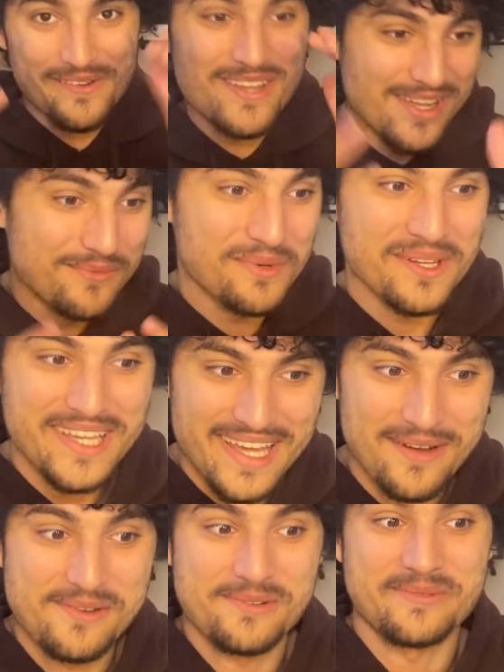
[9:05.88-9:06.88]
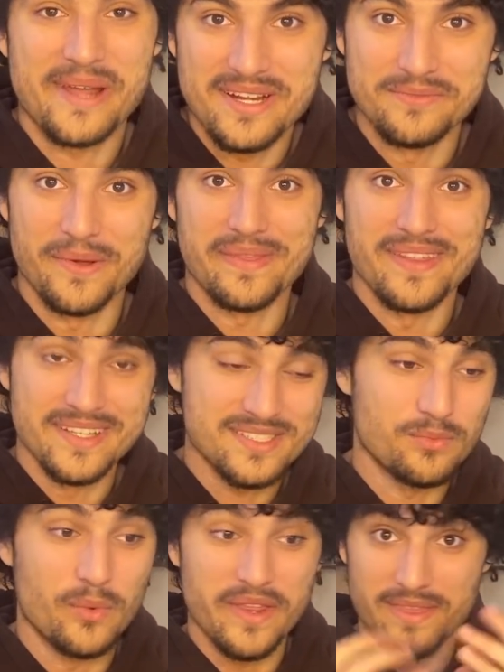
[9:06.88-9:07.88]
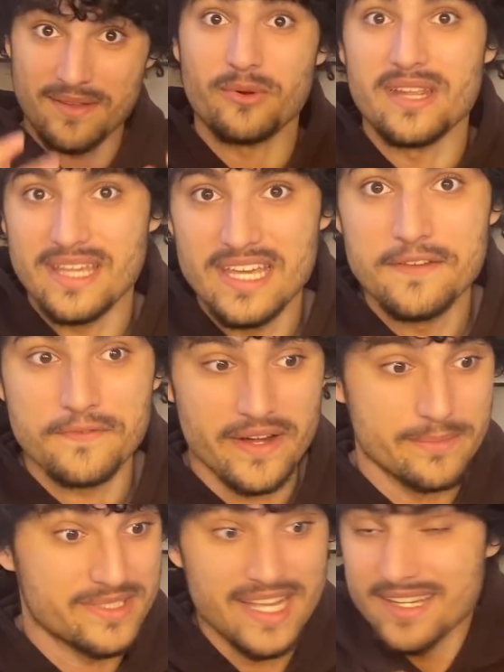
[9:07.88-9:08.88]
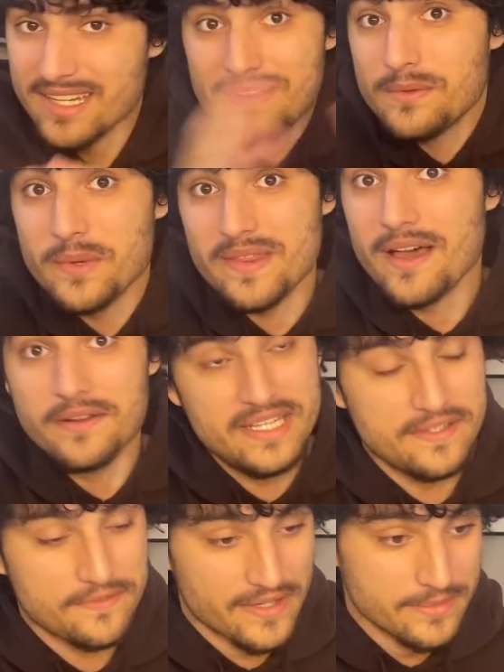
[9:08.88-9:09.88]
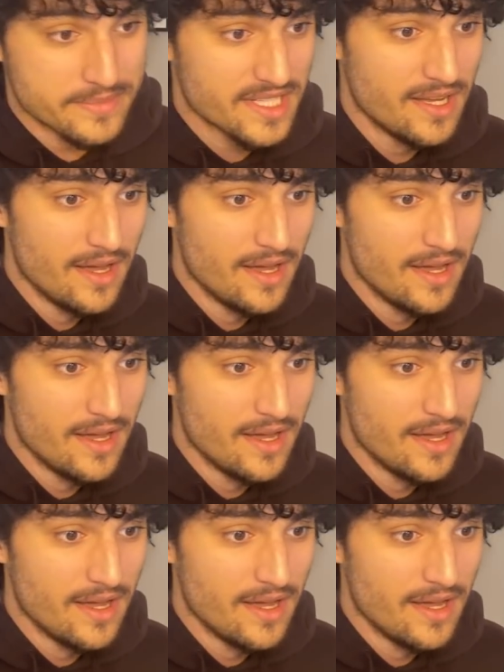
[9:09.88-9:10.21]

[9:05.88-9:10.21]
you can really get creative with this with keyframes and even without keyframes.